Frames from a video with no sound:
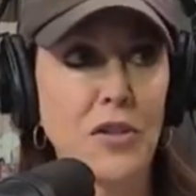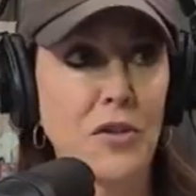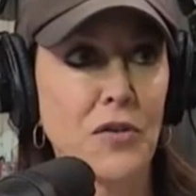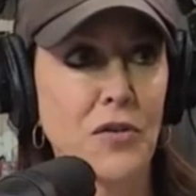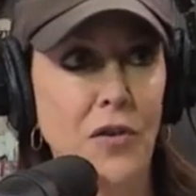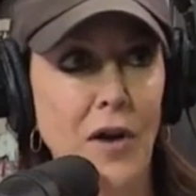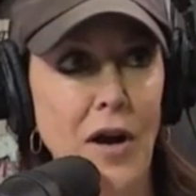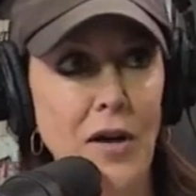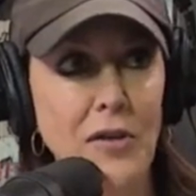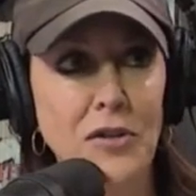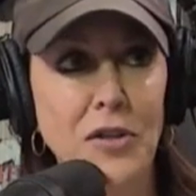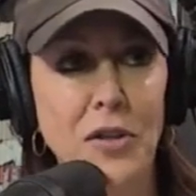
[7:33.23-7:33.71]
a
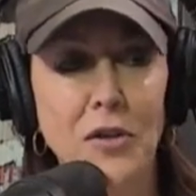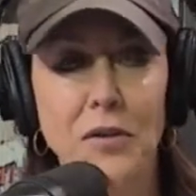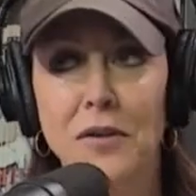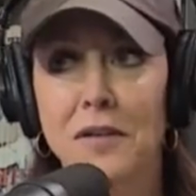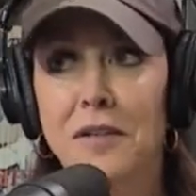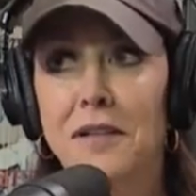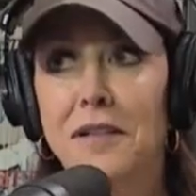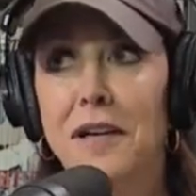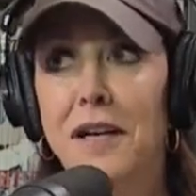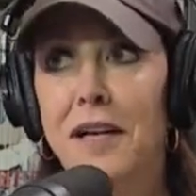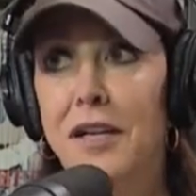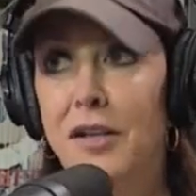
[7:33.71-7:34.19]

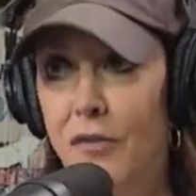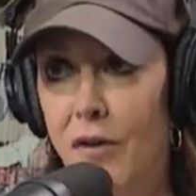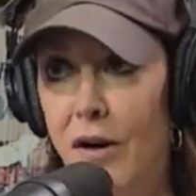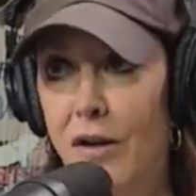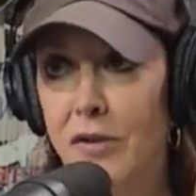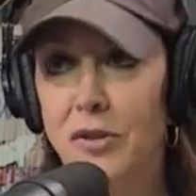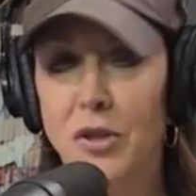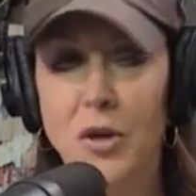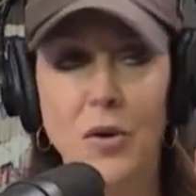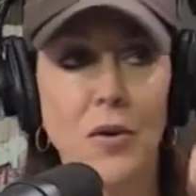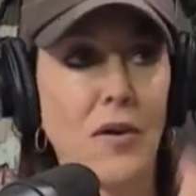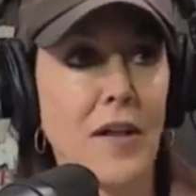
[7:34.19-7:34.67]
groucho, I
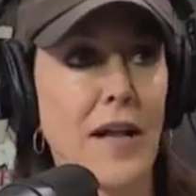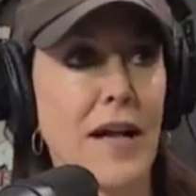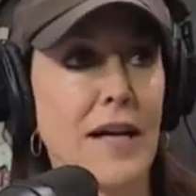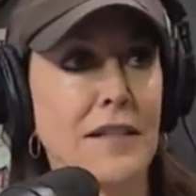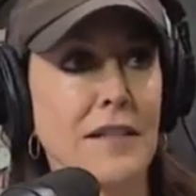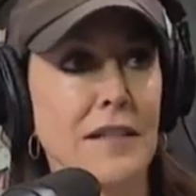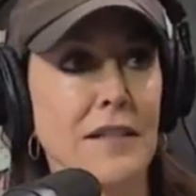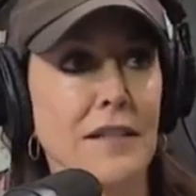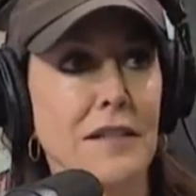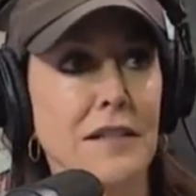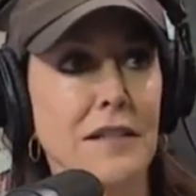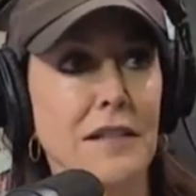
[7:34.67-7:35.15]
groucho Like
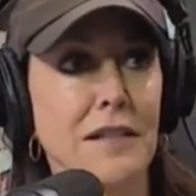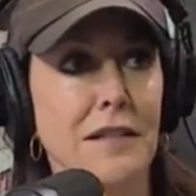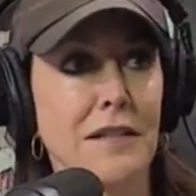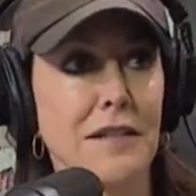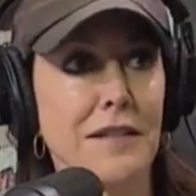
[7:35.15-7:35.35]
glasses,